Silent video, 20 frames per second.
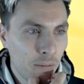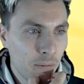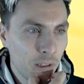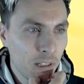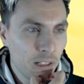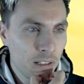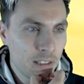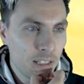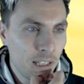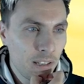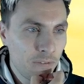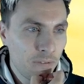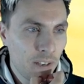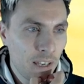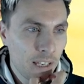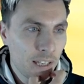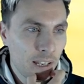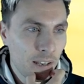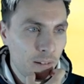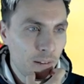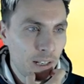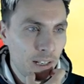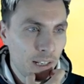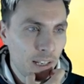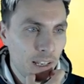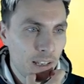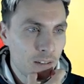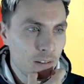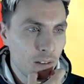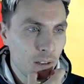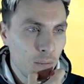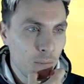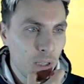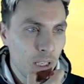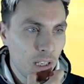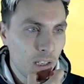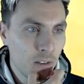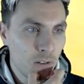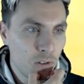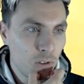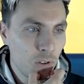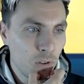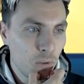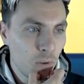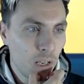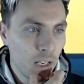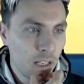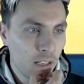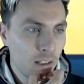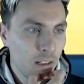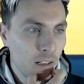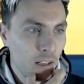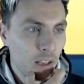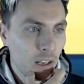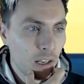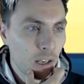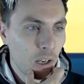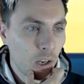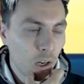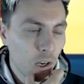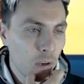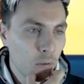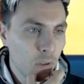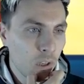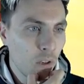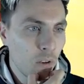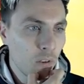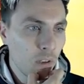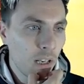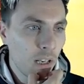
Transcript: We're going to see a fake out. It is going to be into uh, Groudon